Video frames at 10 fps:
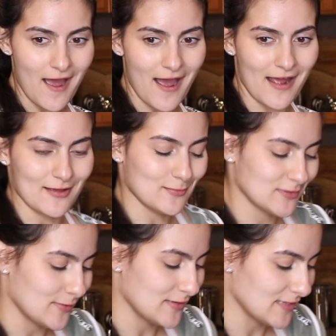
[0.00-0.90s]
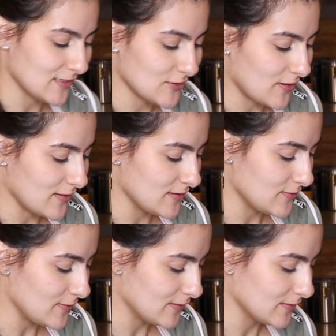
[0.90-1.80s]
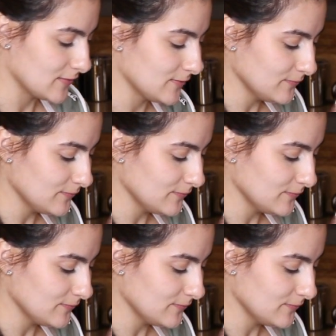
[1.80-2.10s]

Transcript: I am so excited to try this, you guys.